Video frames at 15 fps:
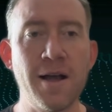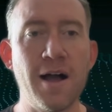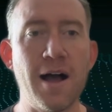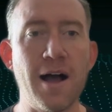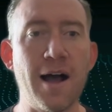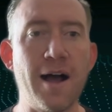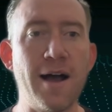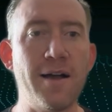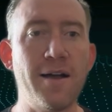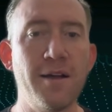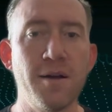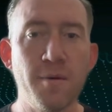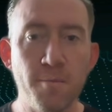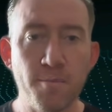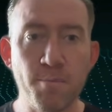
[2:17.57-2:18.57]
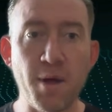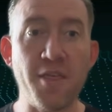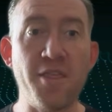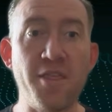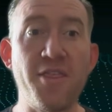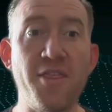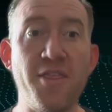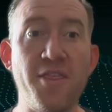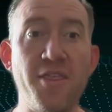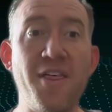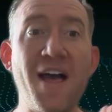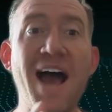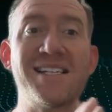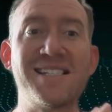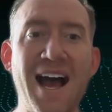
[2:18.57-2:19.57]
Uh, but that
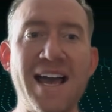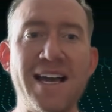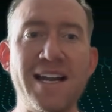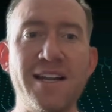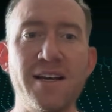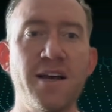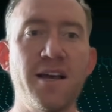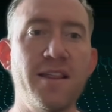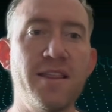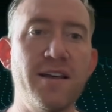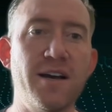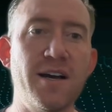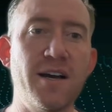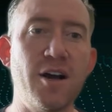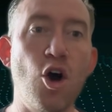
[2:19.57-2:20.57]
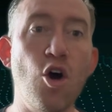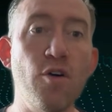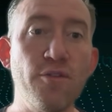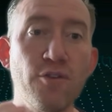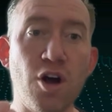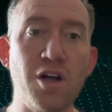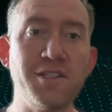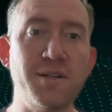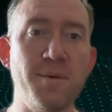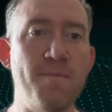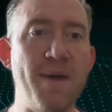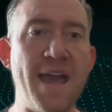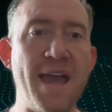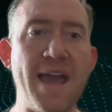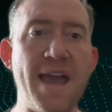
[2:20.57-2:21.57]
aside, the overall
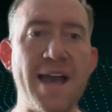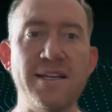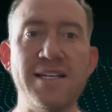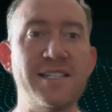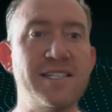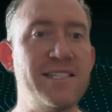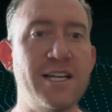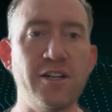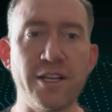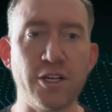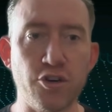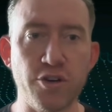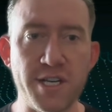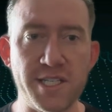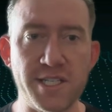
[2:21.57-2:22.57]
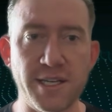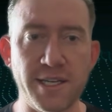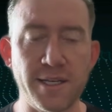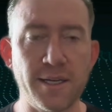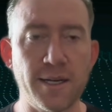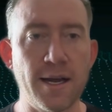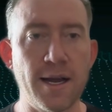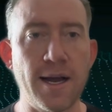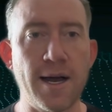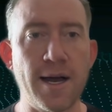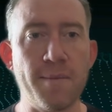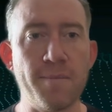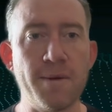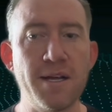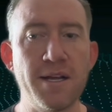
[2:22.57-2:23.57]
demand is still increasing.
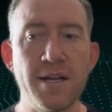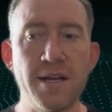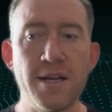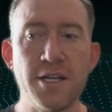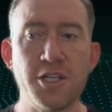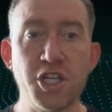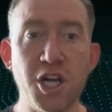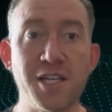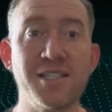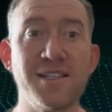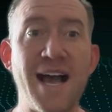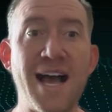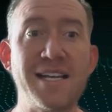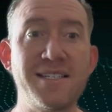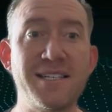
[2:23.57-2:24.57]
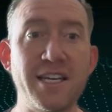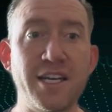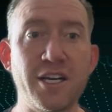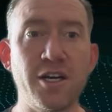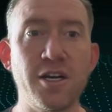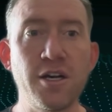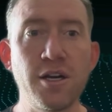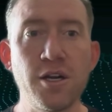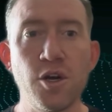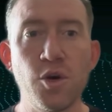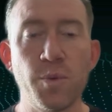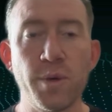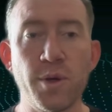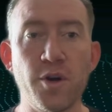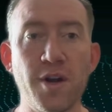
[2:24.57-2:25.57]
Um, just last year,
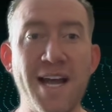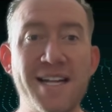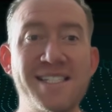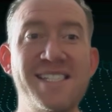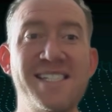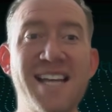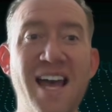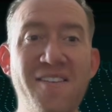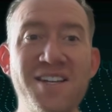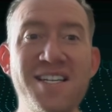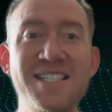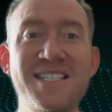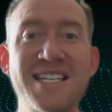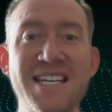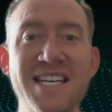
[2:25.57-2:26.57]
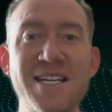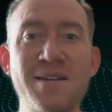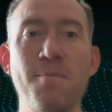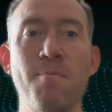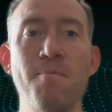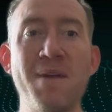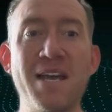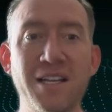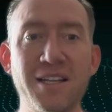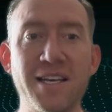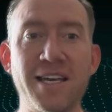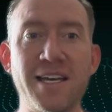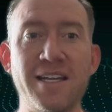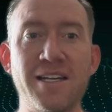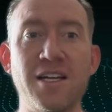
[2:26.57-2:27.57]
we were at 17
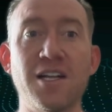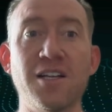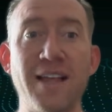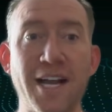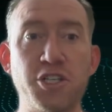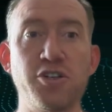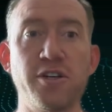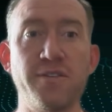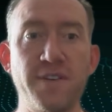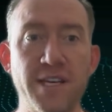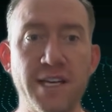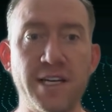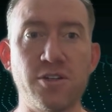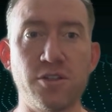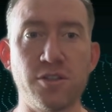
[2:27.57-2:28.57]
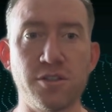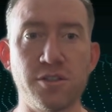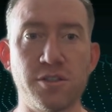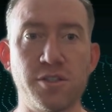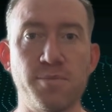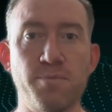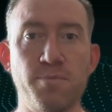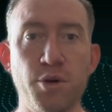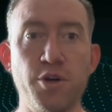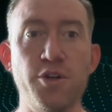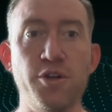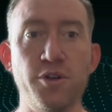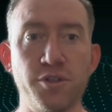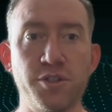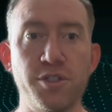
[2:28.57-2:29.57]
million electric vehicles
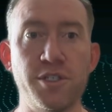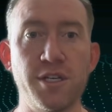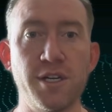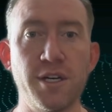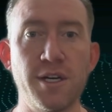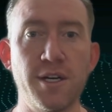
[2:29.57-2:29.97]
produced.